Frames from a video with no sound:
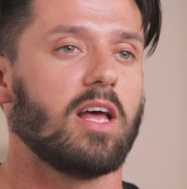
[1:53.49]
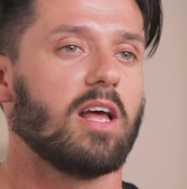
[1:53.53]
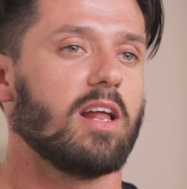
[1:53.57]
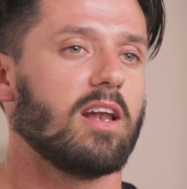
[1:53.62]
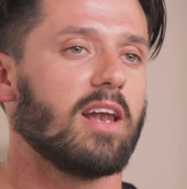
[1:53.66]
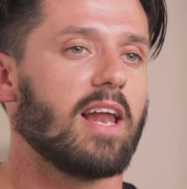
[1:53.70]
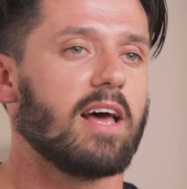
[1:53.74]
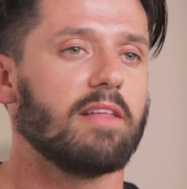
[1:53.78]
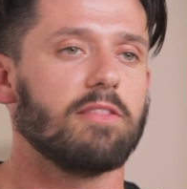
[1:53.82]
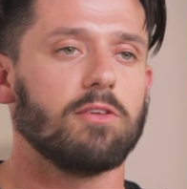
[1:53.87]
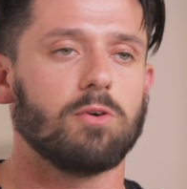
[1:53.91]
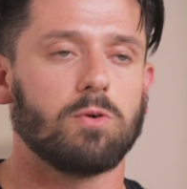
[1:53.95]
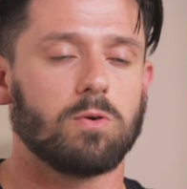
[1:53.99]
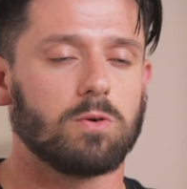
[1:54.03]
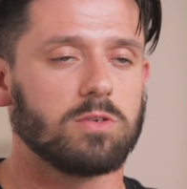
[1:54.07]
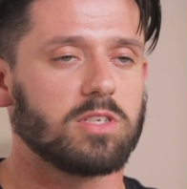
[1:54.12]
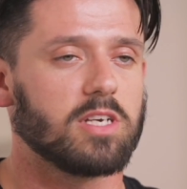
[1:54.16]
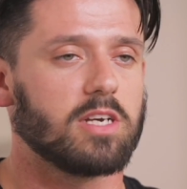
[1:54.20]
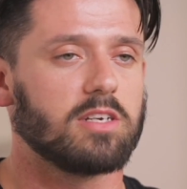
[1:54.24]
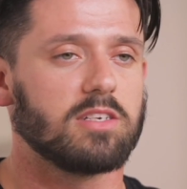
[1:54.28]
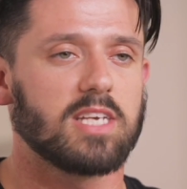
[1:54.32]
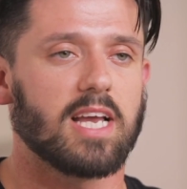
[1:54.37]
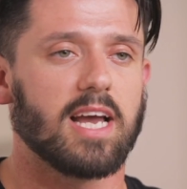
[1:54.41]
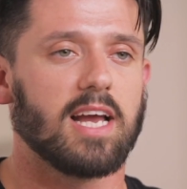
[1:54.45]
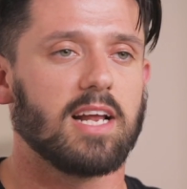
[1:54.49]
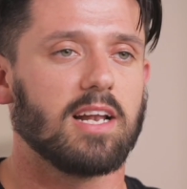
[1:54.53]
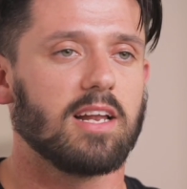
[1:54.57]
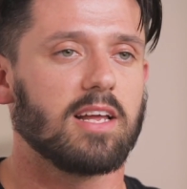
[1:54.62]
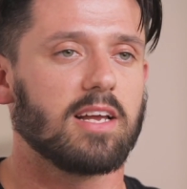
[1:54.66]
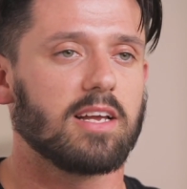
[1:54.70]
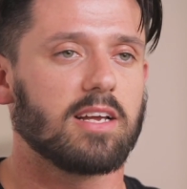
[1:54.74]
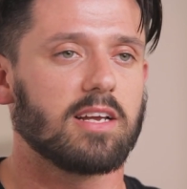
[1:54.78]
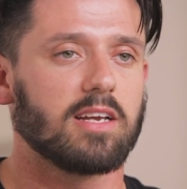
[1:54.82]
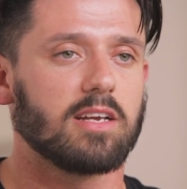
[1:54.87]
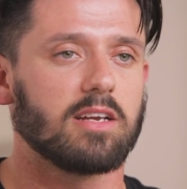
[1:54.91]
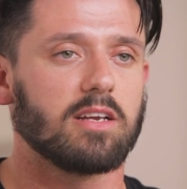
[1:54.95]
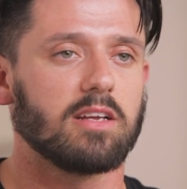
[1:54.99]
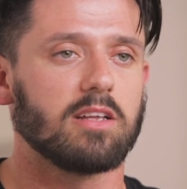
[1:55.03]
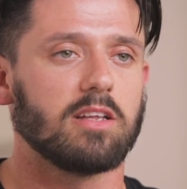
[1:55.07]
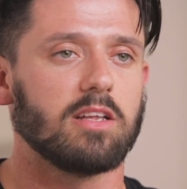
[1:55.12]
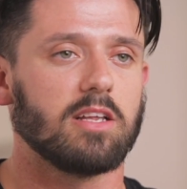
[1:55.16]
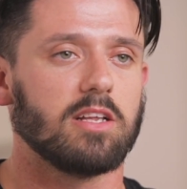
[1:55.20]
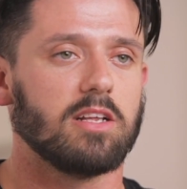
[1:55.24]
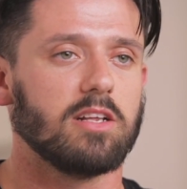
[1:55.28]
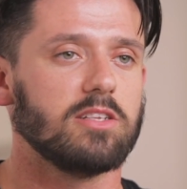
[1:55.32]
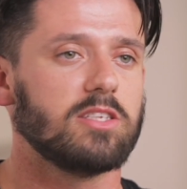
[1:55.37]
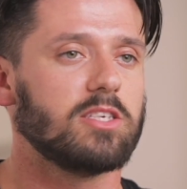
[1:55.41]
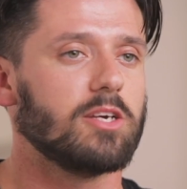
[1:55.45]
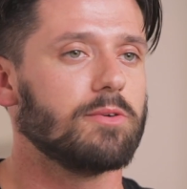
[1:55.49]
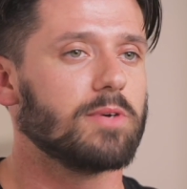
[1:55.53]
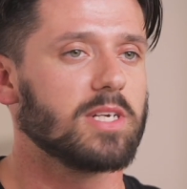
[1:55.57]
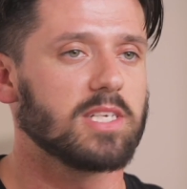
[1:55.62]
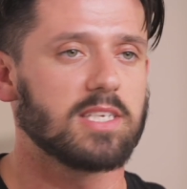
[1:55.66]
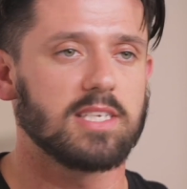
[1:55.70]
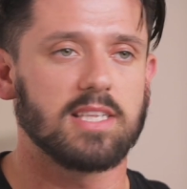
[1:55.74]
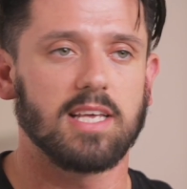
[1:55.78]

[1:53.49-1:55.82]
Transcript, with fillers: let the auto scaling do its